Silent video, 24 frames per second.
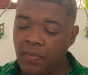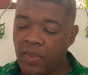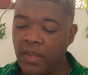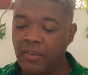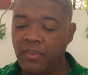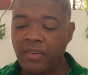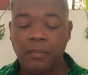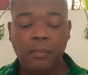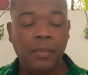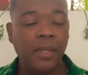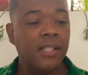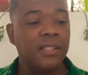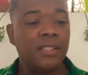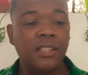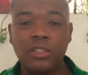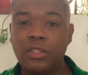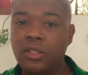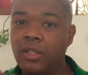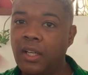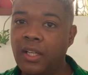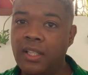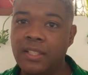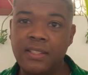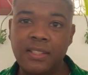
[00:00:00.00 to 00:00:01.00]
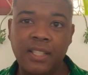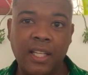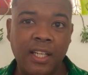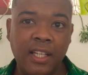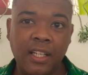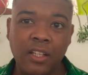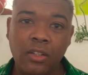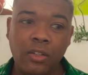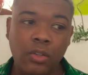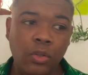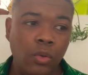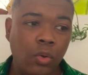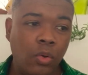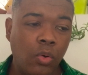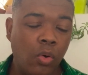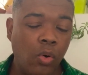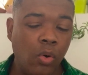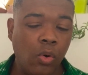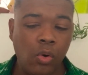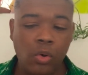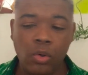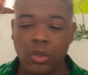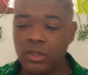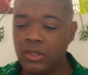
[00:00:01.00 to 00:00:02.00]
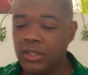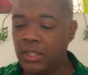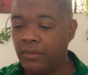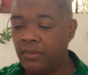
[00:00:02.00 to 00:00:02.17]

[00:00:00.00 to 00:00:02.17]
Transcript: if it means that you got to study a new course,